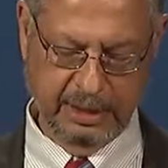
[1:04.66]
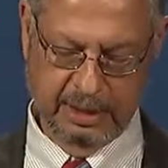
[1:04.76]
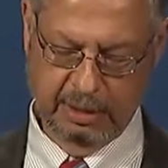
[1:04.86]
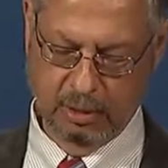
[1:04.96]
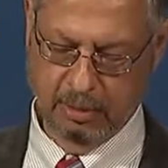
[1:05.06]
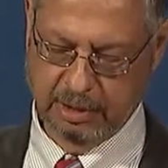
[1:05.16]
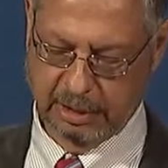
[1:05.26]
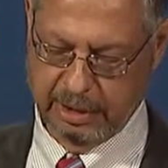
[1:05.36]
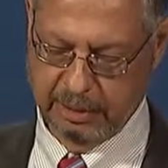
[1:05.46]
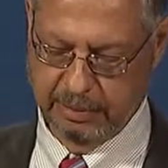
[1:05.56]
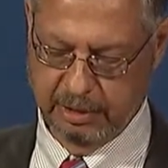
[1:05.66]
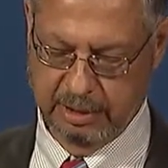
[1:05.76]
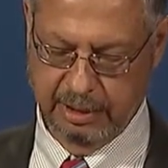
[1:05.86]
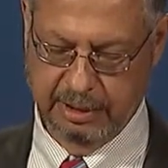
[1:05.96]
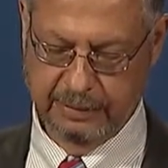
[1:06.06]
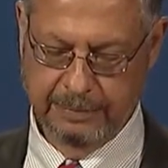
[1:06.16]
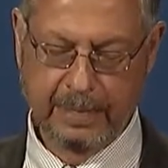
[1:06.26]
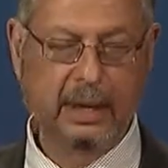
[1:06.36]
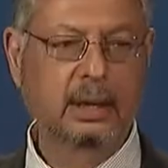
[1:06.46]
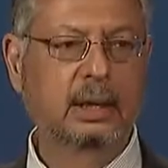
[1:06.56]
in a normal ladybird deed.
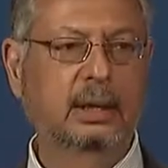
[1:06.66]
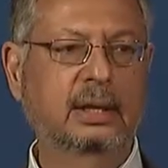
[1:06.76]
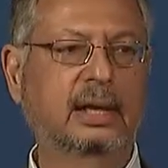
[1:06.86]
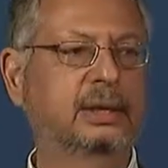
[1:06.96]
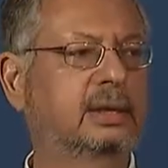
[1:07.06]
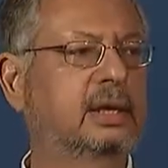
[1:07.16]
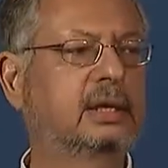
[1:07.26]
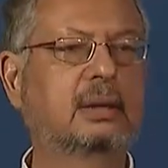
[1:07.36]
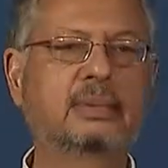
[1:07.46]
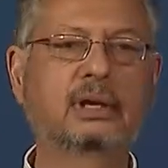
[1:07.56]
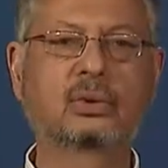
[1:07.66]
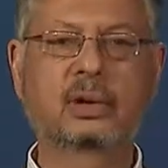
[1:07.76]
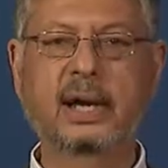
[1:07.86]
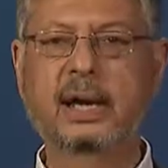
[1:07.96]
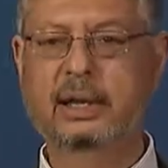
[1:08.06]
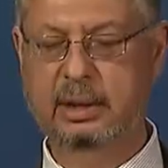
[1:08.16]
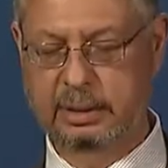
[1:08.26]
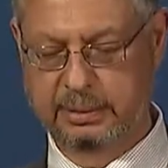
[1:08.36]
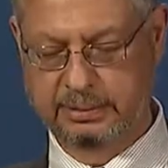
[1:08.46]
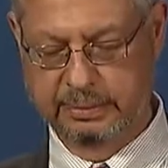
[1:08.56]
Now the deed can be
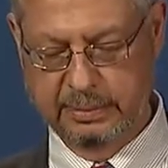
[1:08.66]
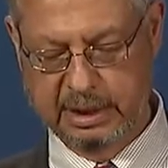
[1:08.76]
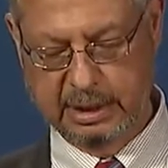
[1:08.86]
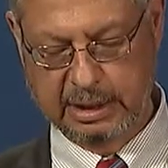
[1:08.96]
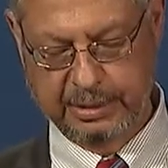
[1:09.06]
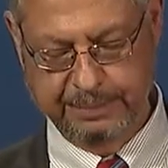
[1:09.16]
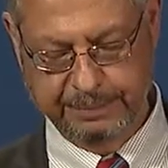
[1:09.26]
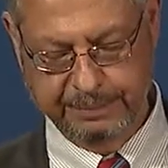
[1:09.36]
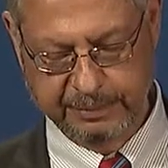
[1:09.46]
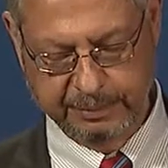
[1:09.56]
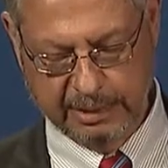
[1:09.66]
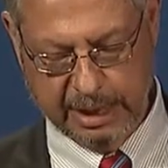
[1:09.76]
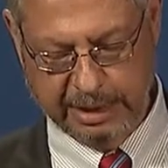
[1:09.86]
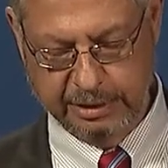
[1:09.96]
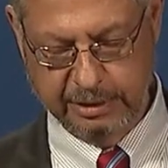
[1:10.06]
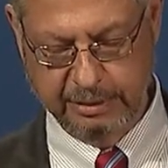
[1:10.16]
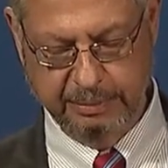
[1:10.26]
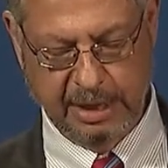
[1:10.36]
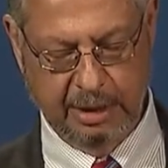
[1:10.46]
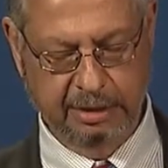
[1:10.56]
created
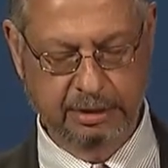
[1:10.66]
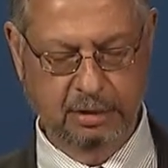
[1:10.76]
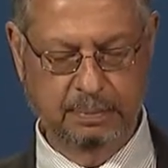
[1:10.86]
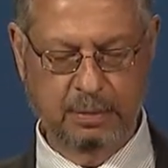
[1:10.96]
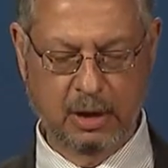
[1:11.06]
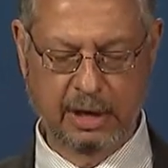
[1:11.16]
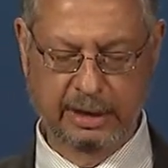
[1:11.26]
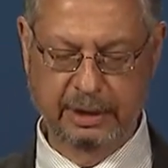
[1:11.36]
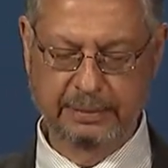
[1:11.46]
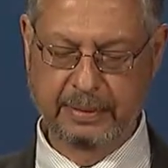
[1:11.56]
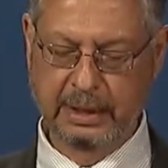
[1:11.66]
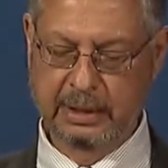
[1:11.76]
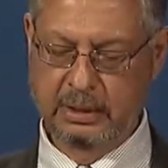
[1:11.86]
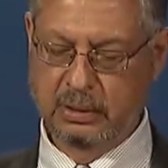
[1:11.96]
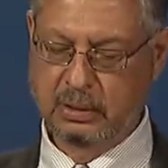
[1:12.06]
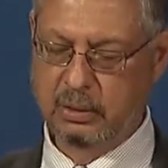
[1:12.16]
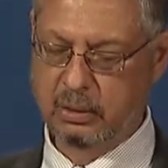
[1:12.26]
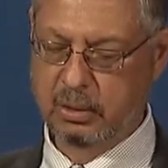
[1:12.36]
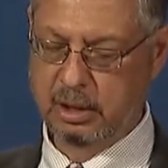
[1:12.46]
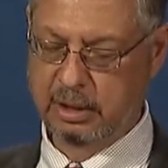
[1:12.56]
either by a third party
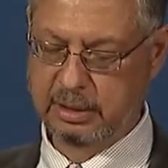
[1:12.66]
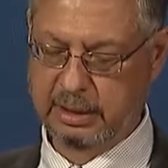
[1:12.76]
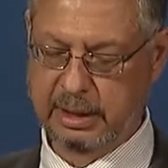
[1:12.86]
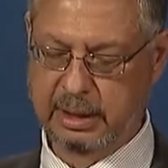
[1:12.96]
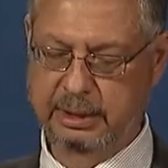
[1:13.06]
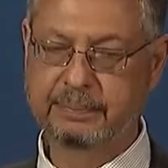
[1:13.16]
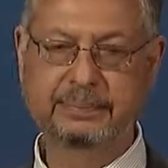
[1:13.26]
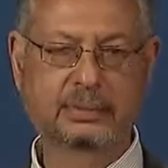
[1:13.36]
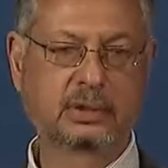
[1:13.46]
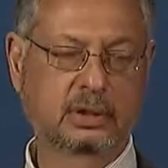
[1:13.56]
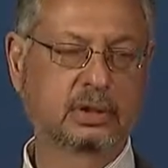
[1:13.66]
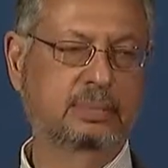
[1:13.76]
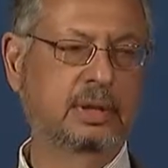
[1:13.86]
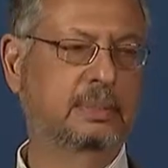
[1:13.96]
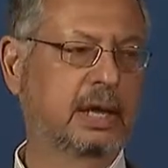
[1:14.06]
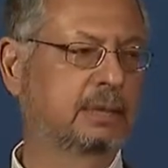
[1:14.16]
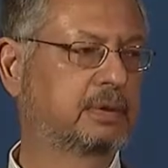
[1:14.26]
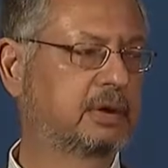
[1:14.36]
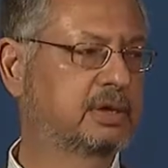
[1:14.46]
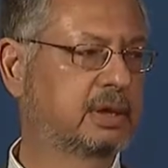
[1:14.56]
or could be by the
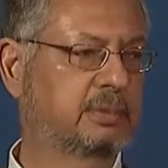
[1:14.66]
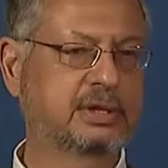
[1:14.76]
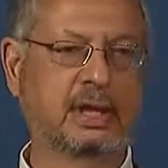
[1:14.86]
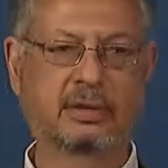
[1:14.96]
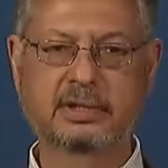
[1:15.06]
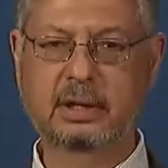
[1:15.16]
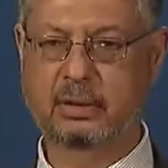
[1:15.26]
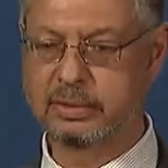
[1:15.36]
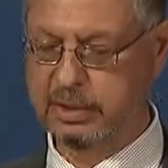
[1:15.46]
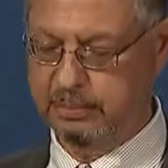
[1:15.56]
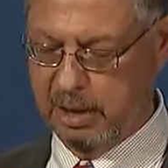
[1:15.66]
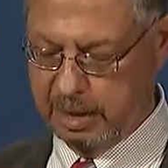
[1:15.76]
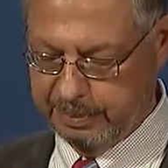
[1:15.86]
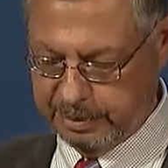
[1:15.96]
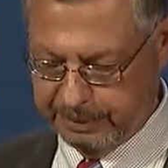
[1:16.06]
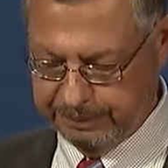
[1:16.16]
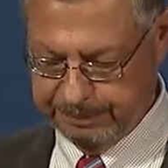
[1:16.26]
person themselves that owns the property.